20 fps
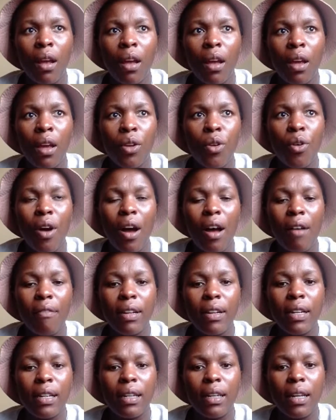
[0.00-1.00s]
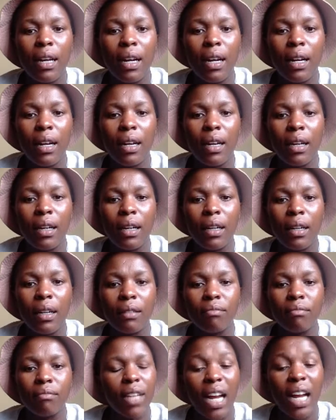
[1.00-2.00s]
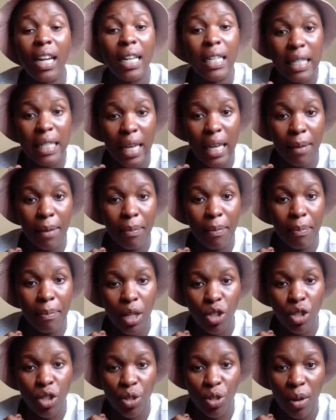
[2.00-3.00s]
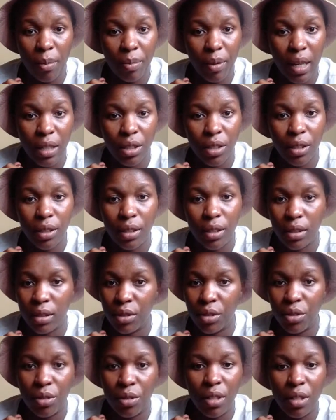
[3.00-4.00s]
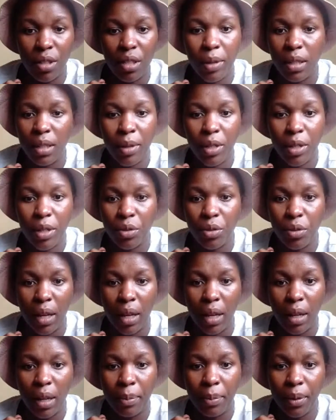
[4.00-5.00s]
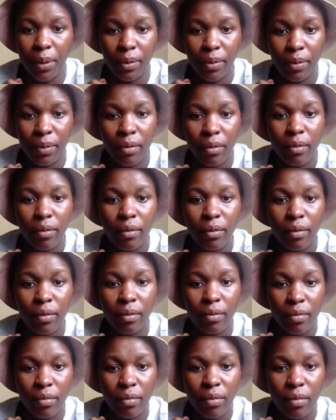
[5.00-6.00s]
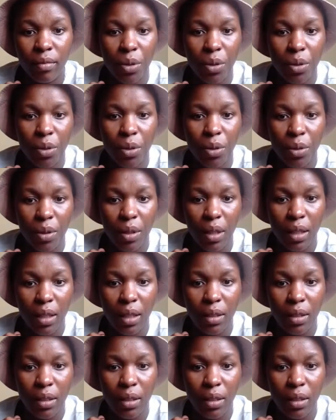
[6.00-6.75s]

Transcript: you have a landscaping job that you need someone to help you. You can do that.